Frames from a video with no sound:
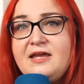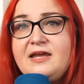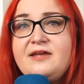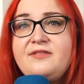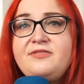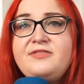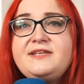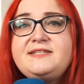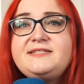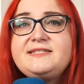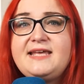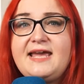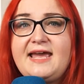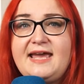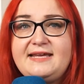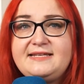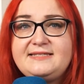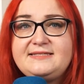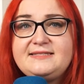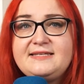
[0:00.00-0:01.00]
In this
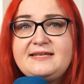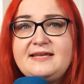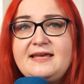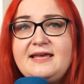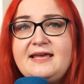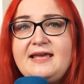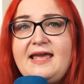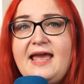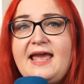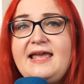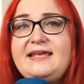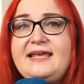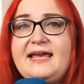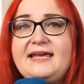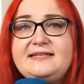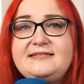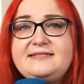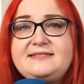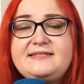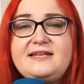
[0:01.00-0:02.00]
case,
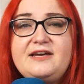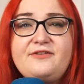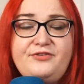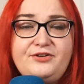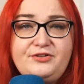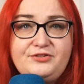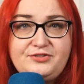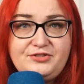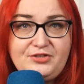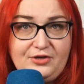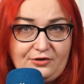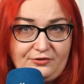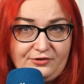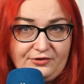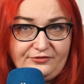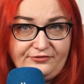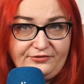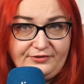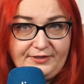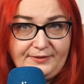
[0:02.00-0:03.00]
against a
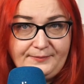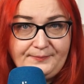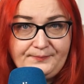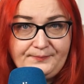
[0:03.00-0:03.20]
photographer.